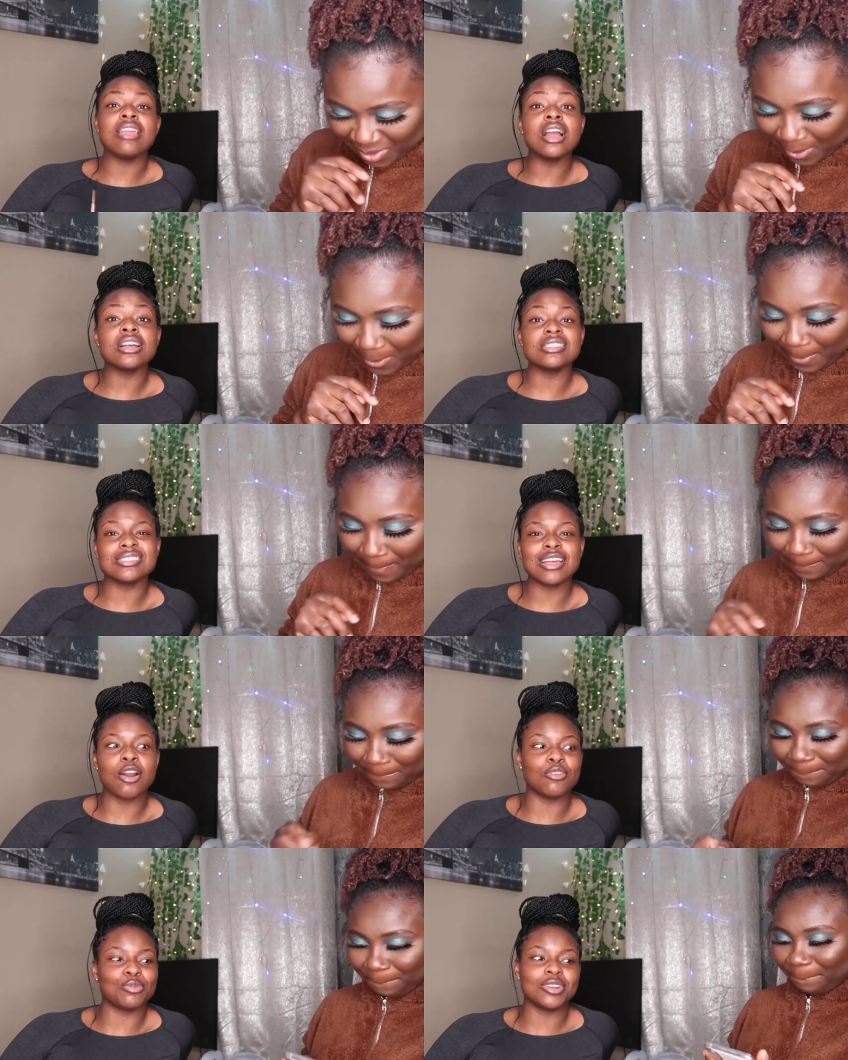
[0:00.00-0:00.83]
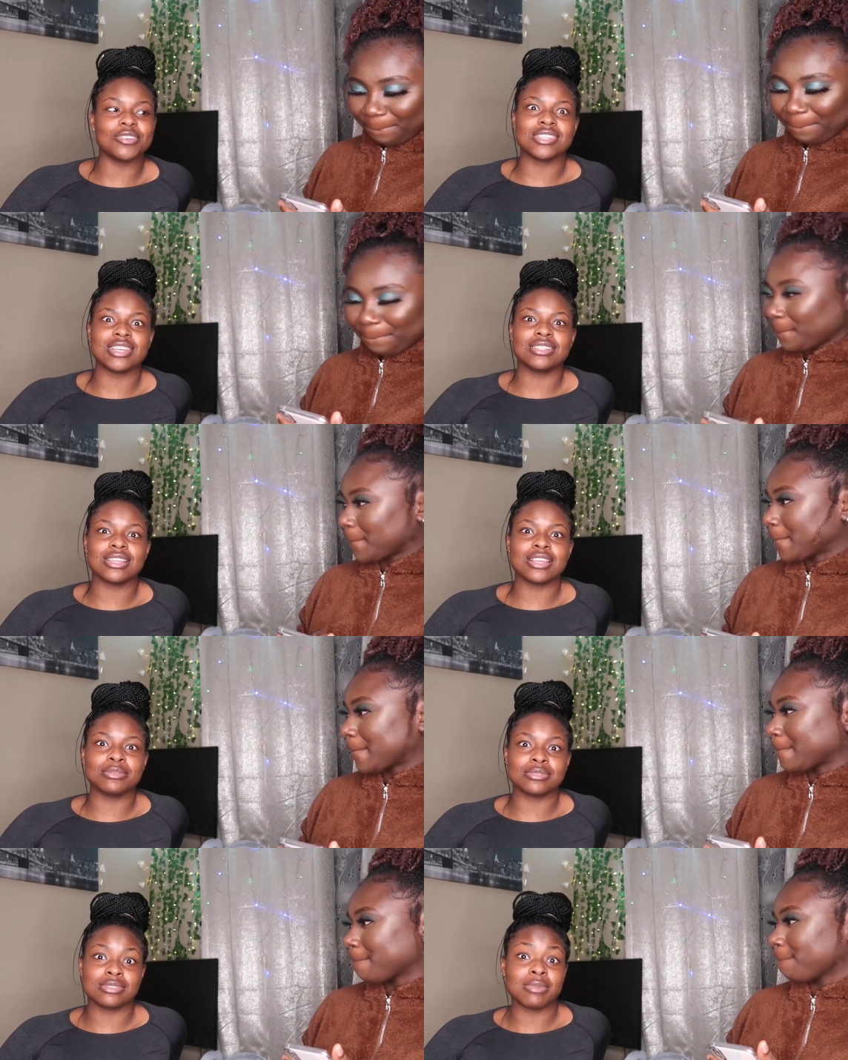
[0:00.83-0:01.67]
Speaker 1: younger self would have said
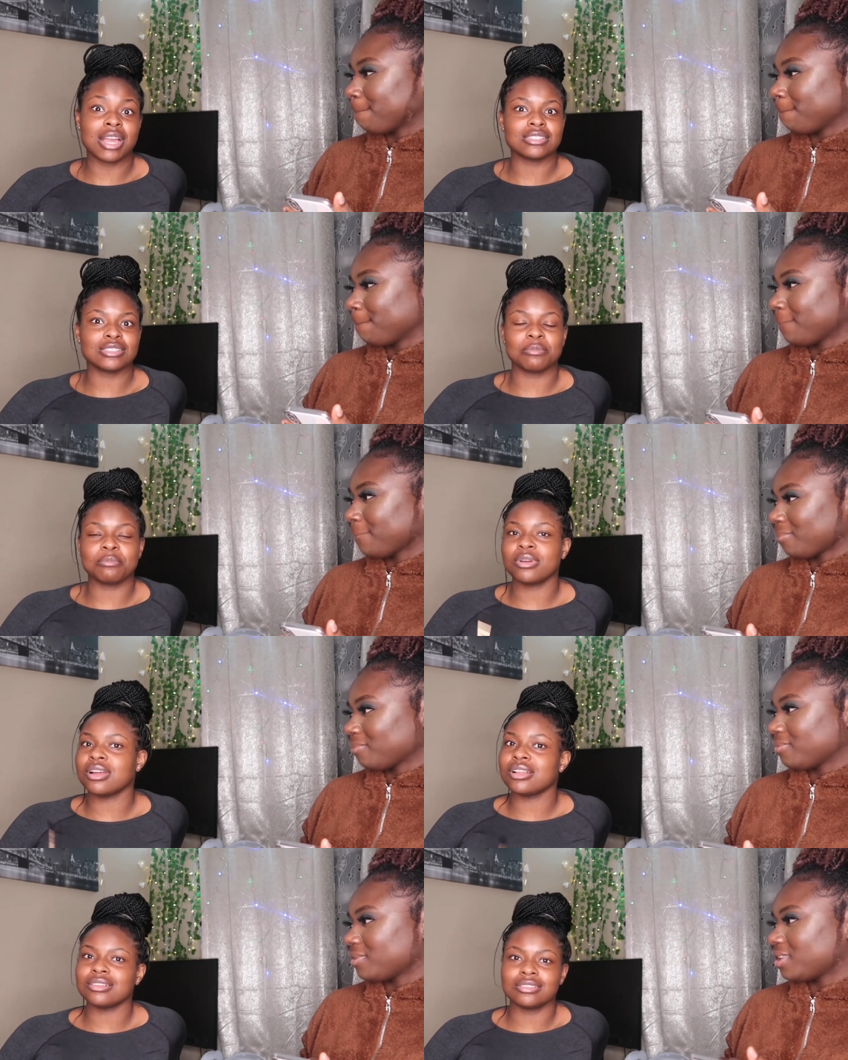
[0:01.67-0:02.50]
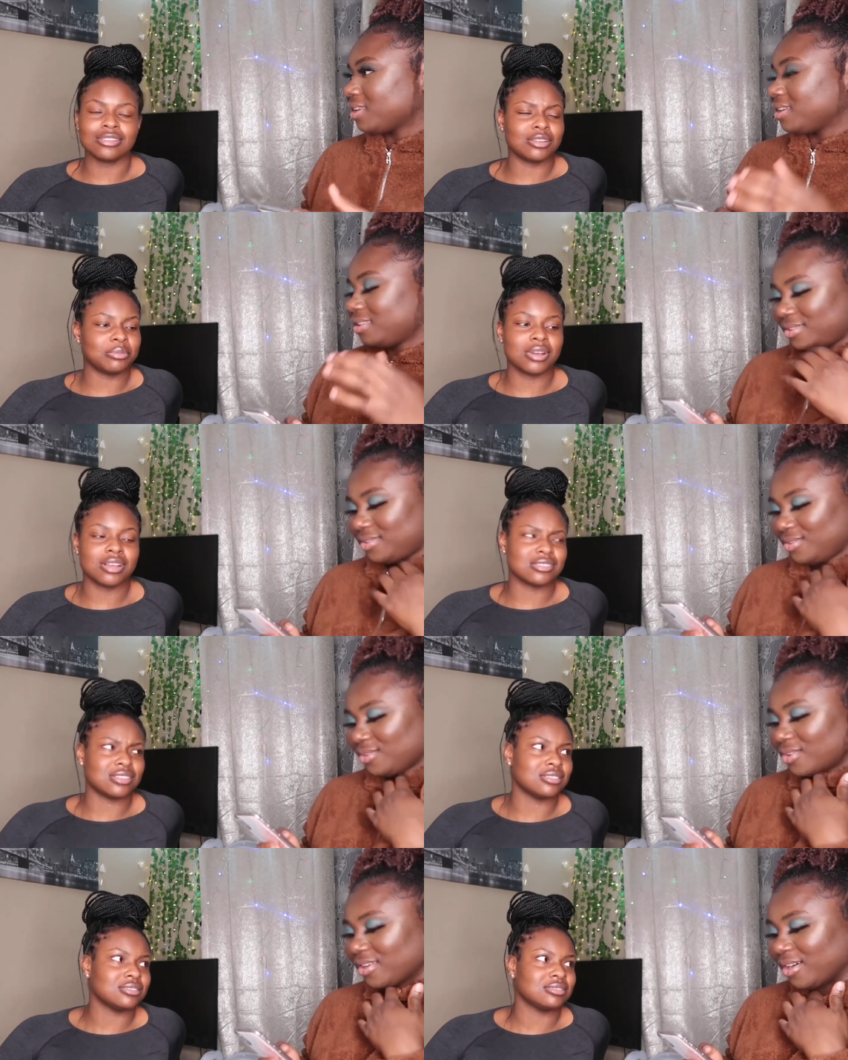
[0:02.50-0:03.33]
um, smash, but no, pass.
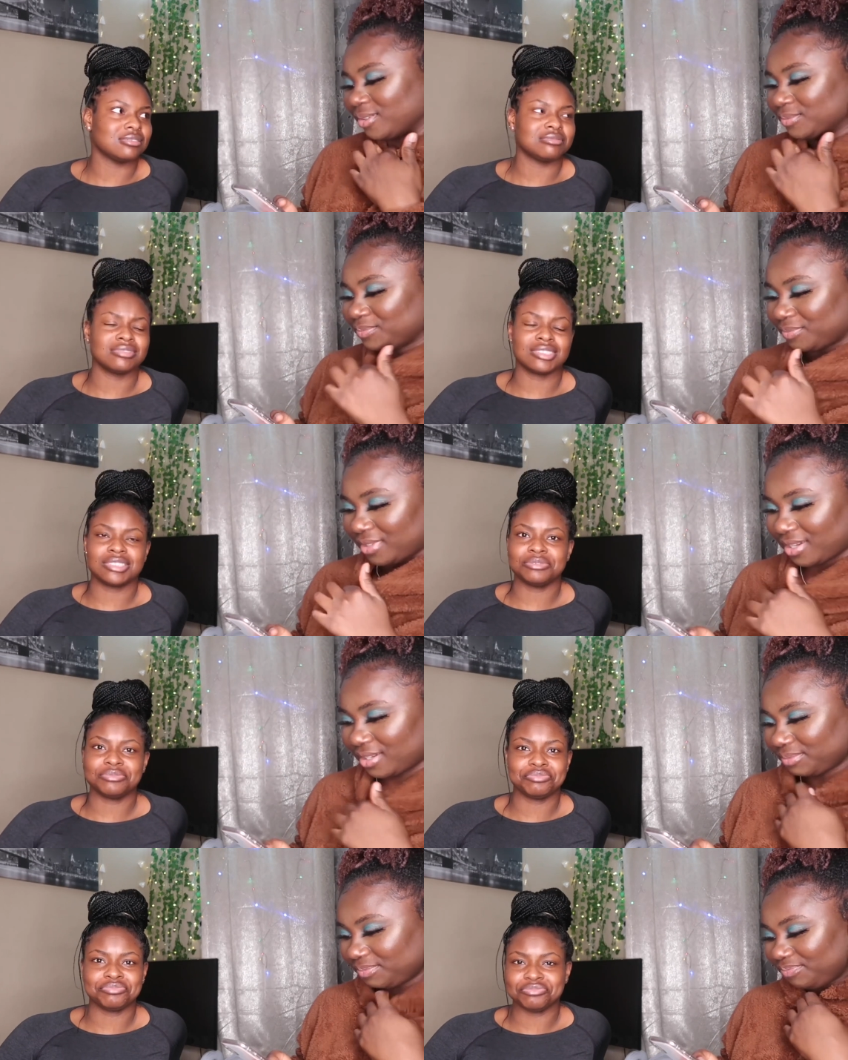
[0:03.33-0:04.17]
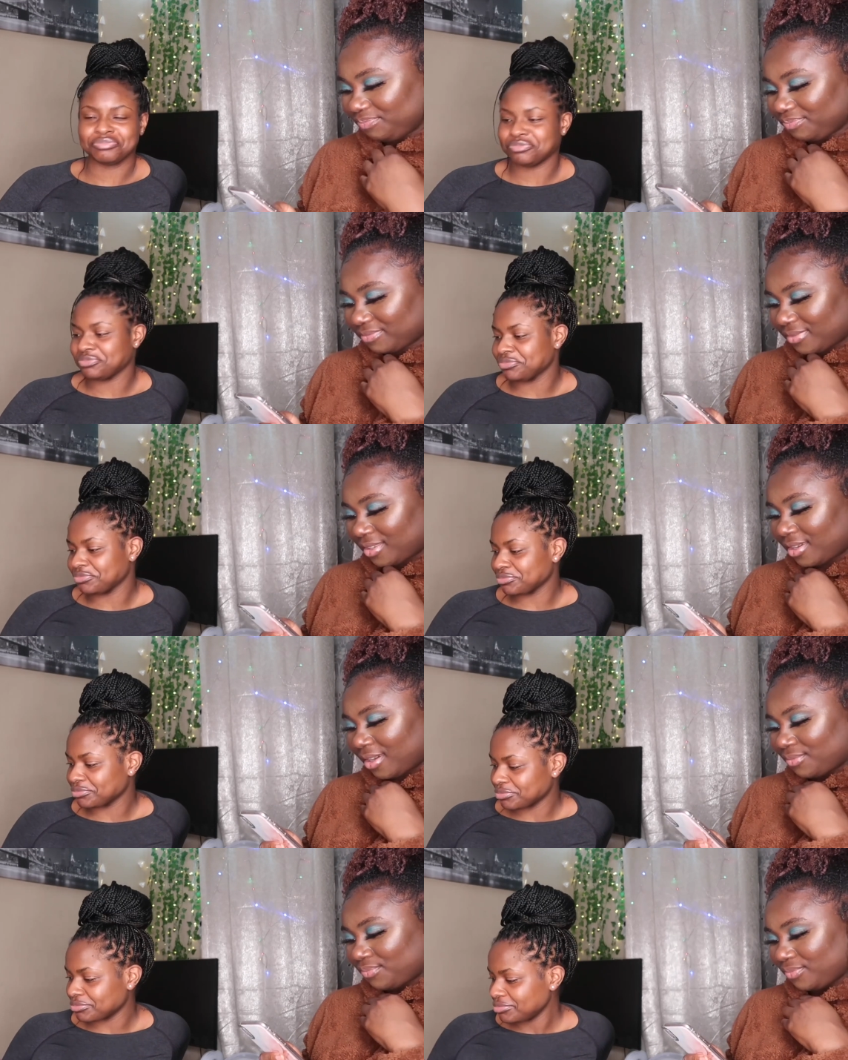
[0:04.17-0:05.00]
Not now. No. Yeah.
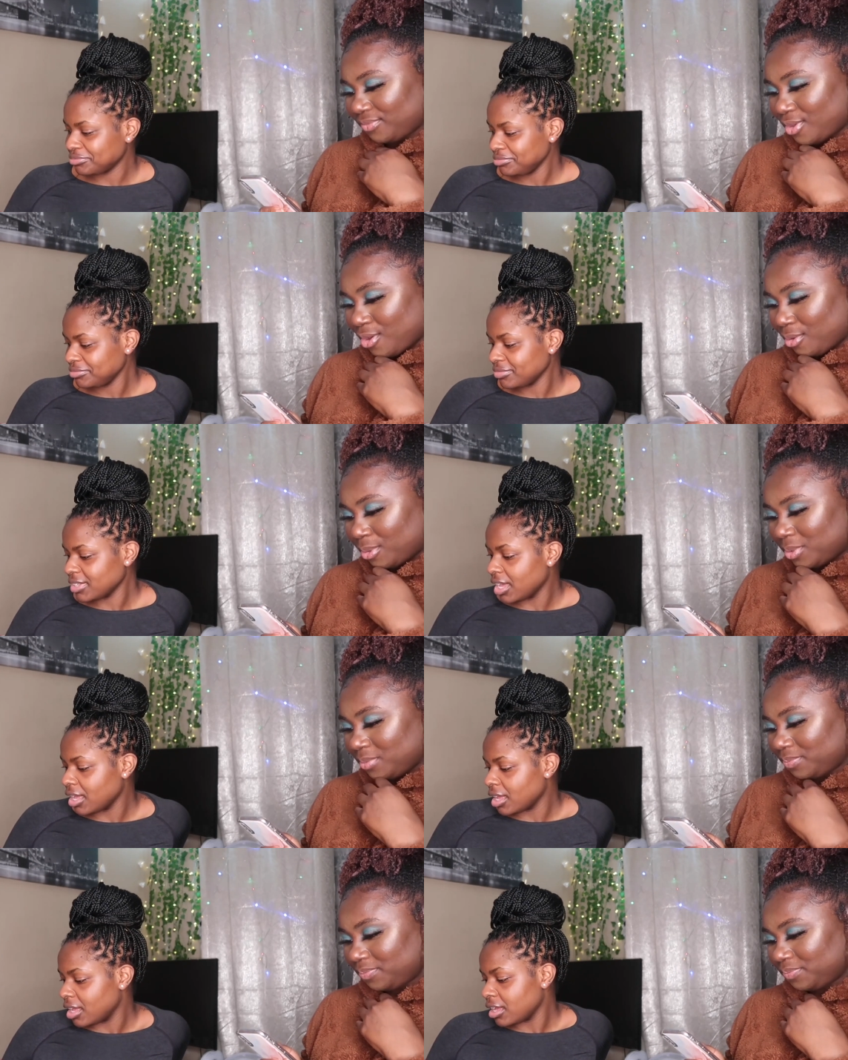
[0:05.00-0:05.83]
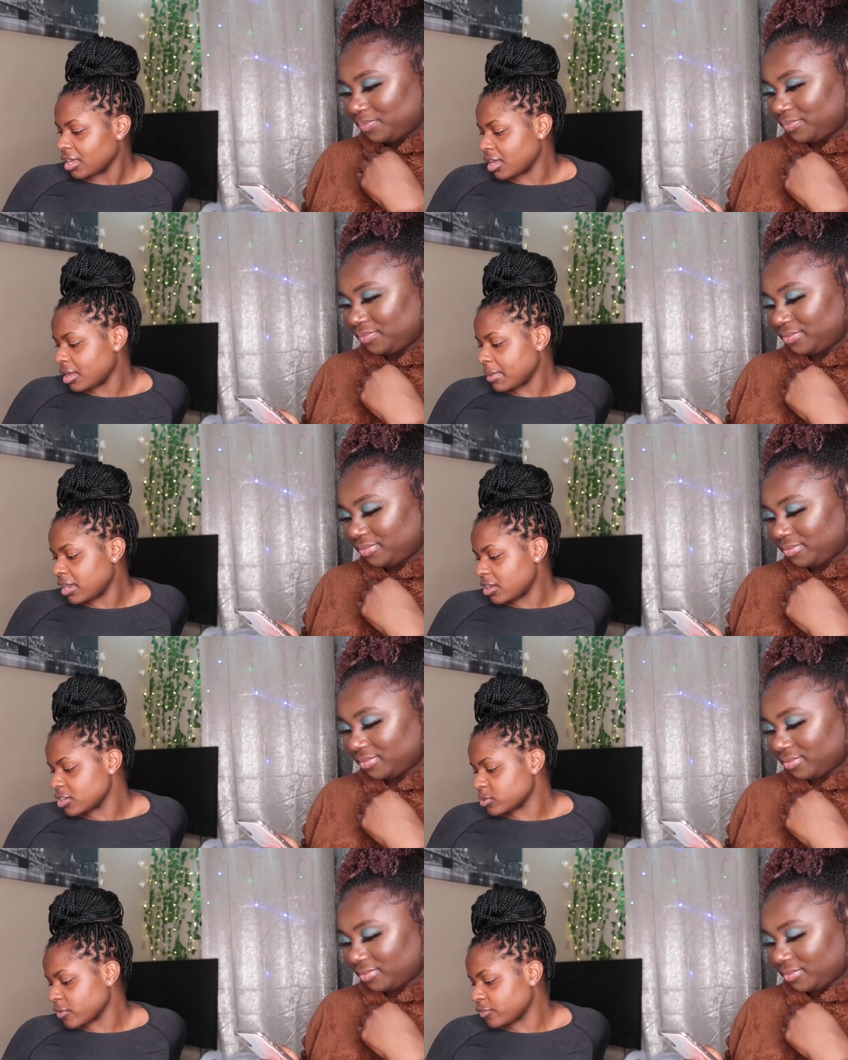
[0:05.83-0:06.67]
Okay. Go on. Uh, my
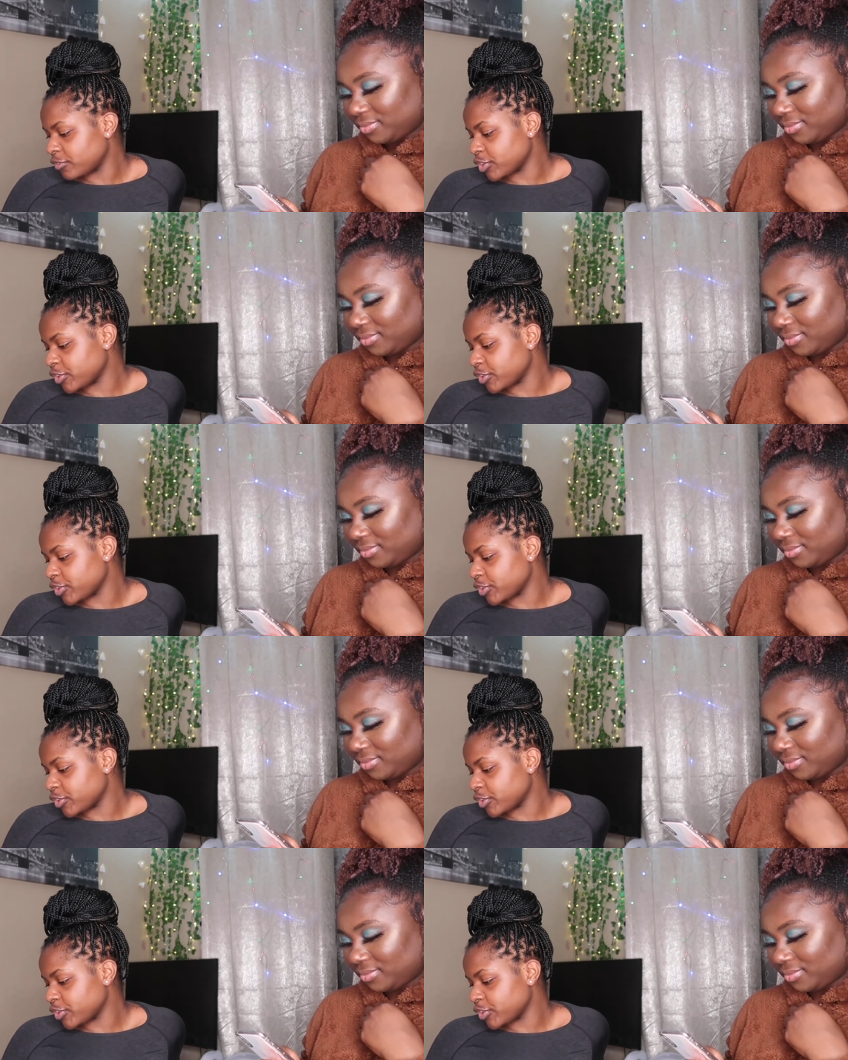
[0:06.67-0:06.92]
last one for